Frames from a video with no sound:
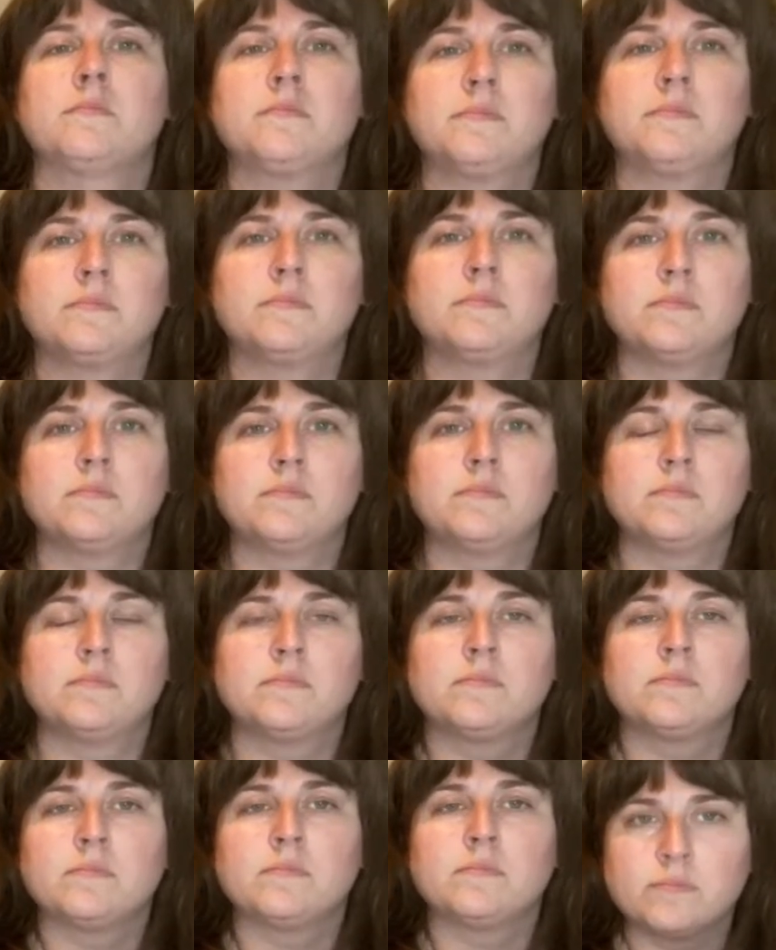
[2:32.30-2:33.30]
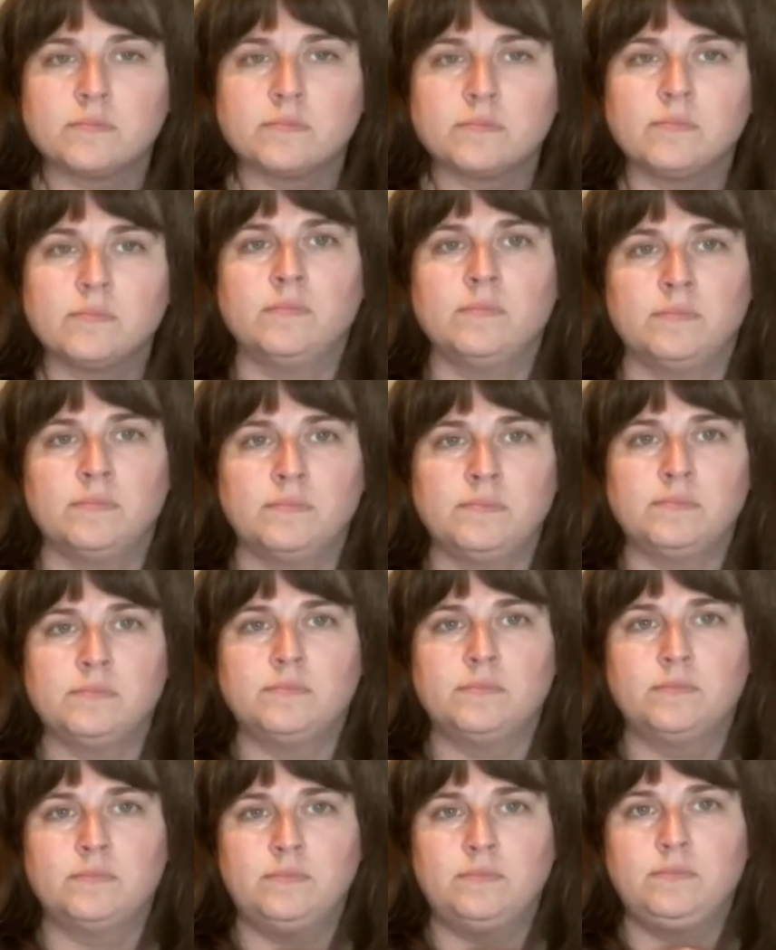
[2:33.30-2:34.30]

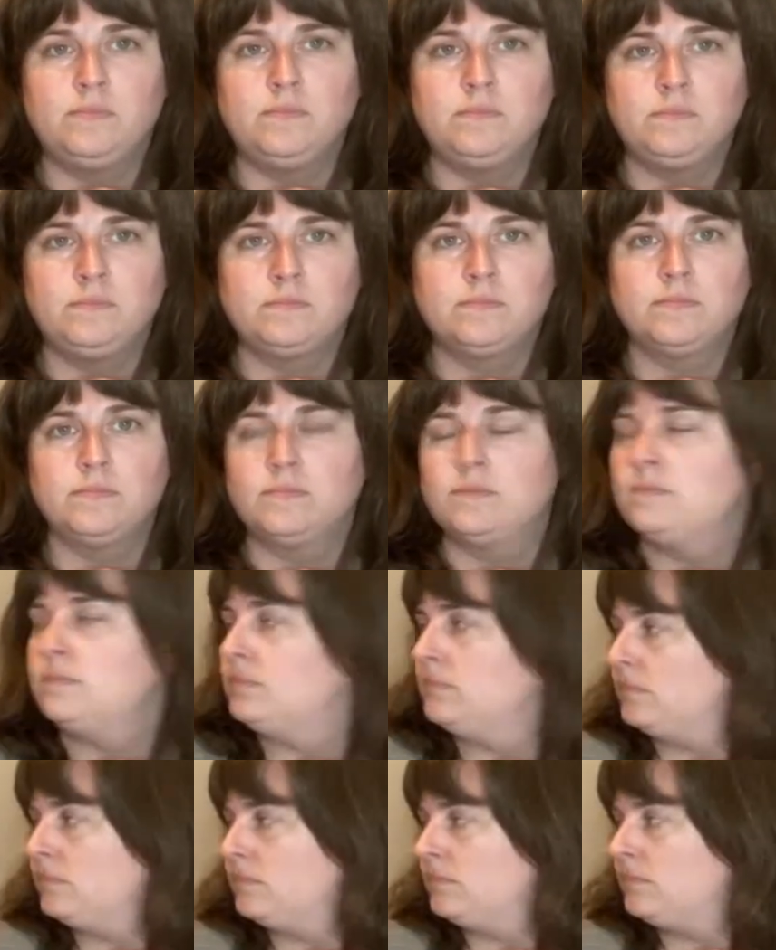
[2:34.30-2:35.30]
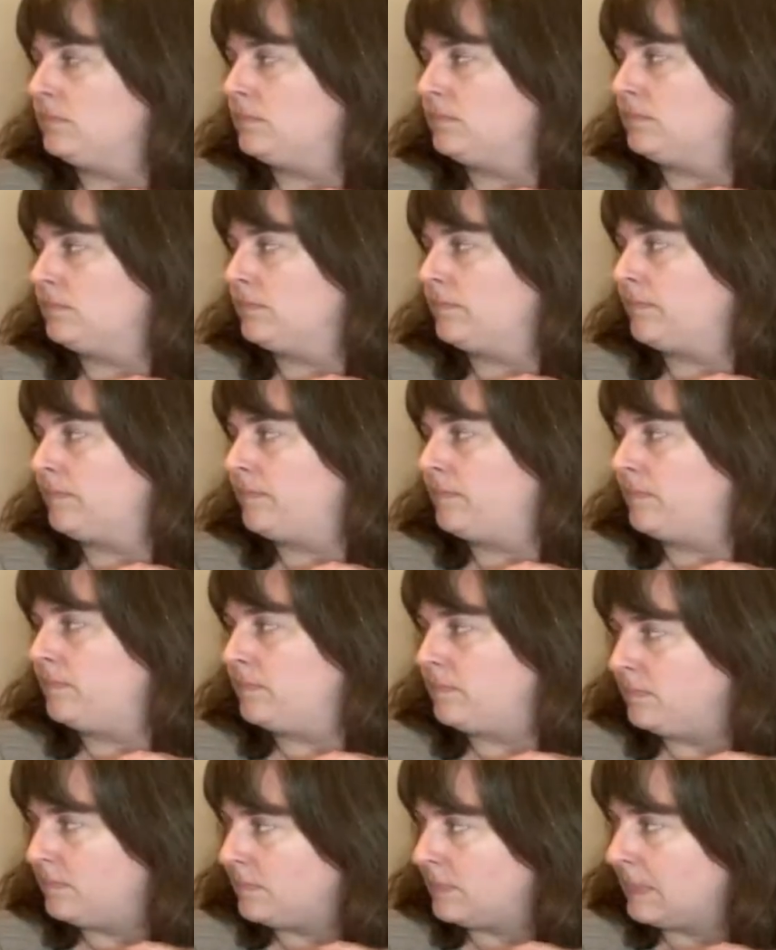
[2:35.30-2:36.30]

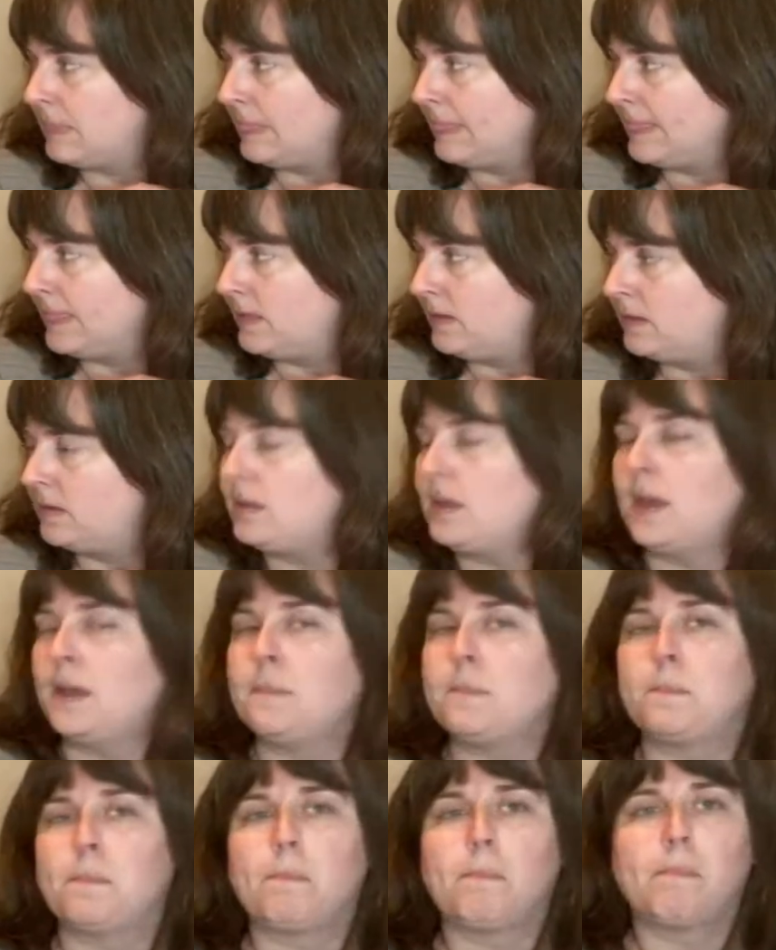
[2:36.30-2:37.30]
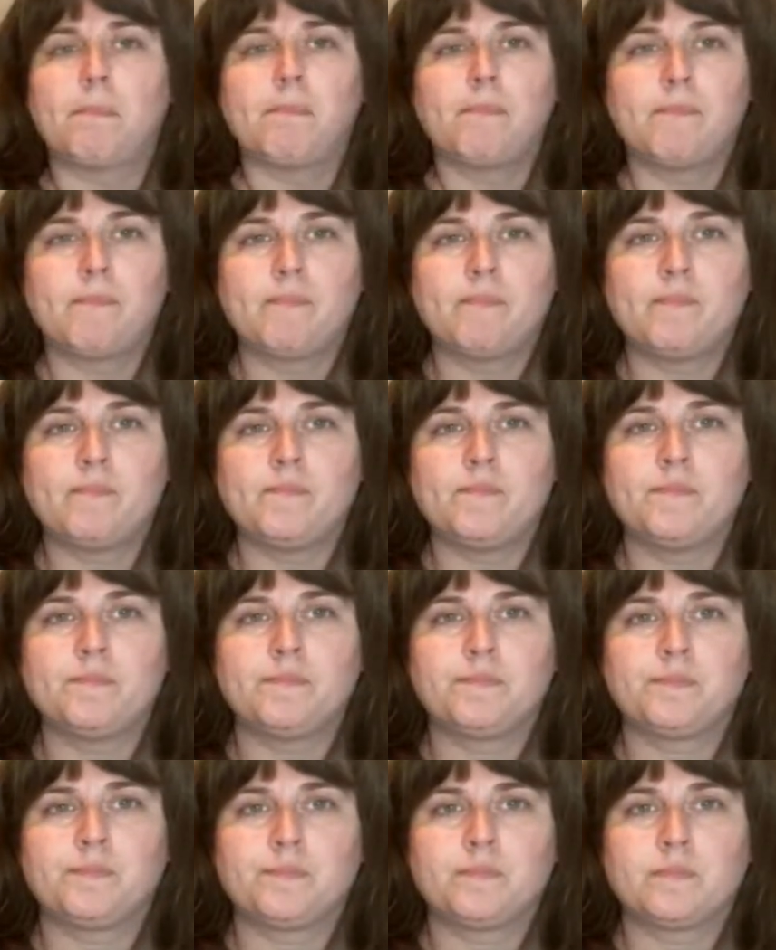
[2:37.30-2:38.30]

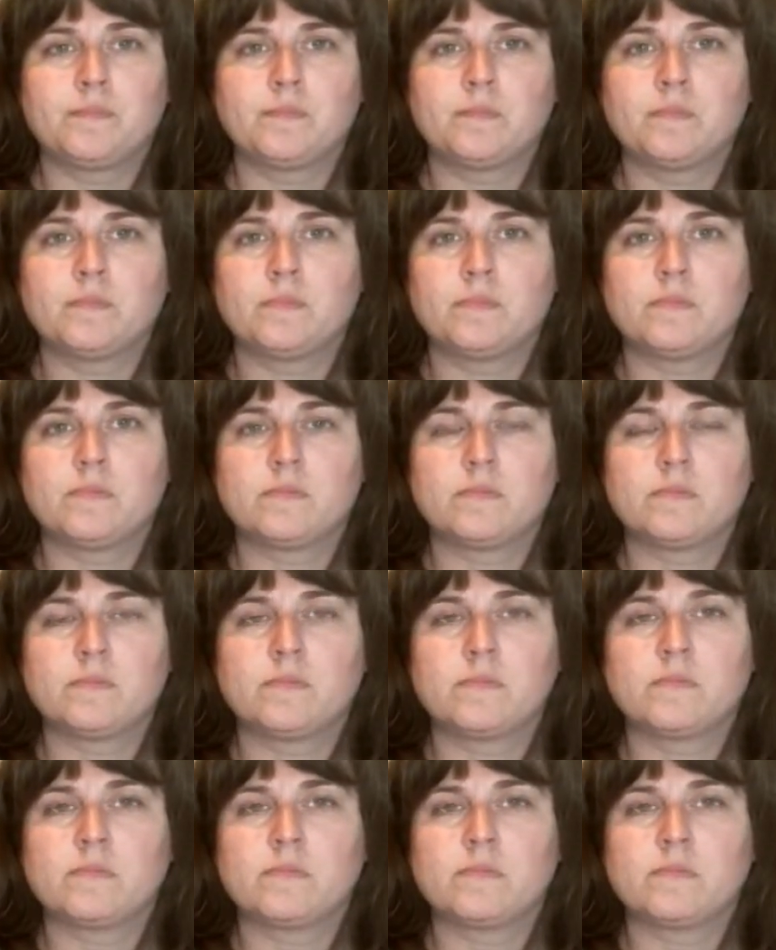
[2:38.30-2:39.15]
The person shown says nothing.